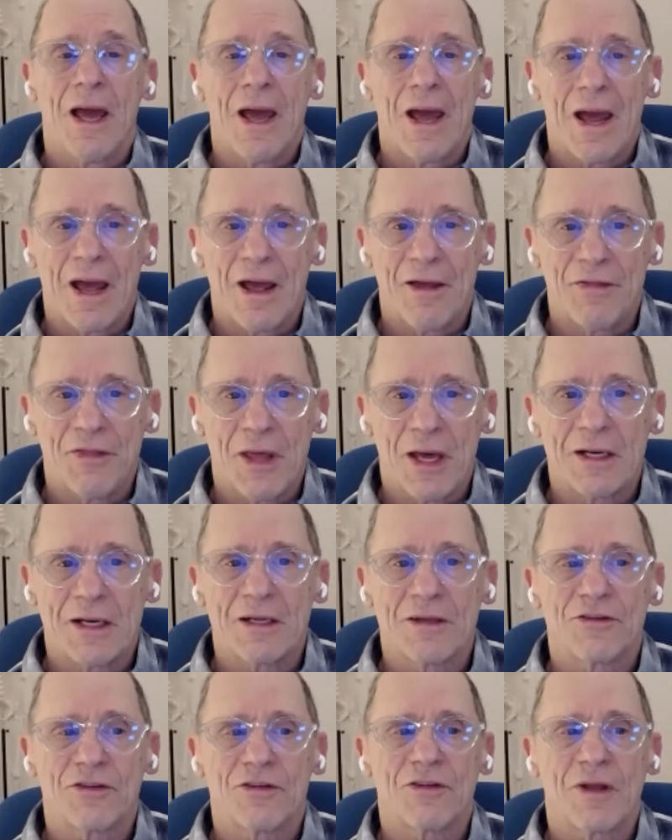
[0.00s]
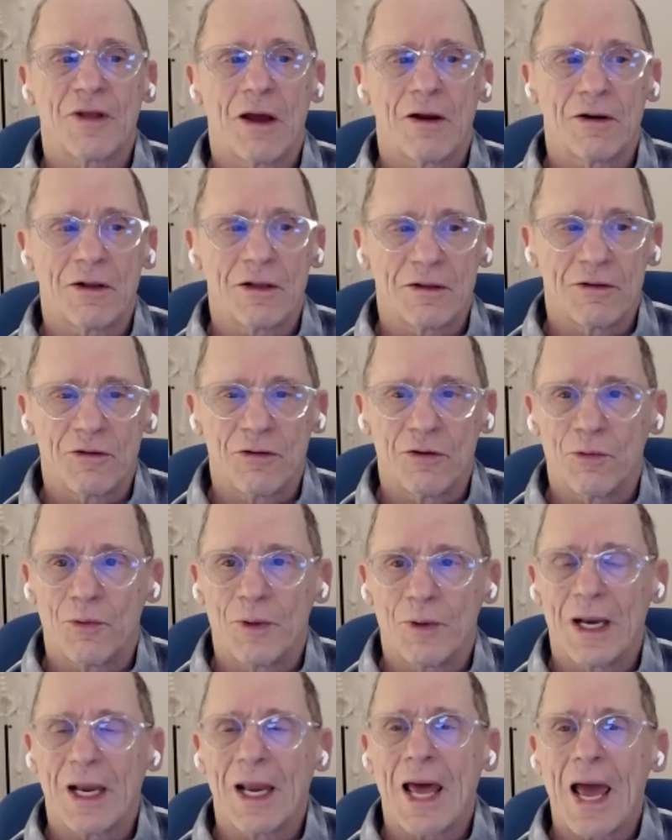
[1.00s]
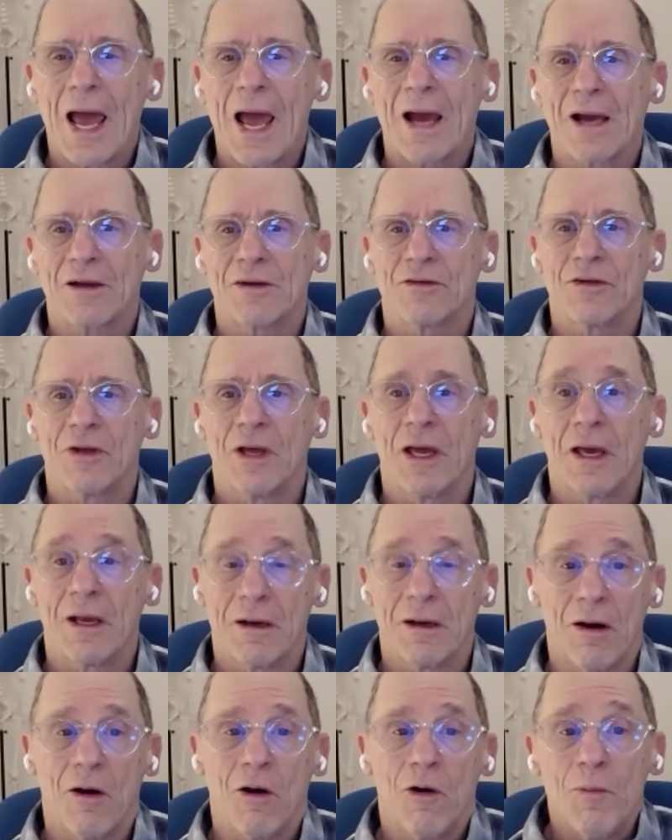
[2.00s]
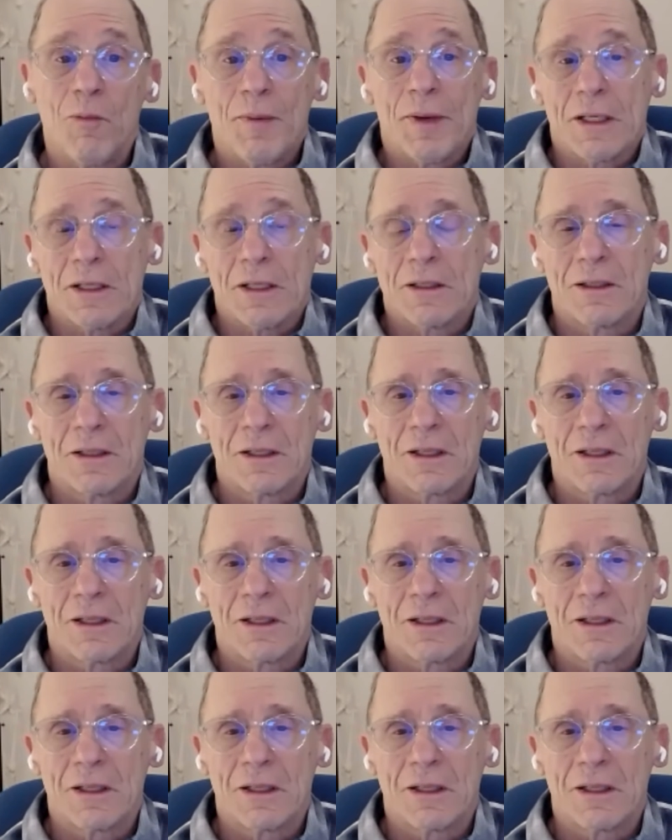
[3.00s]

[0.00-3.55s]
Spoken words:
And then it started to relax and open.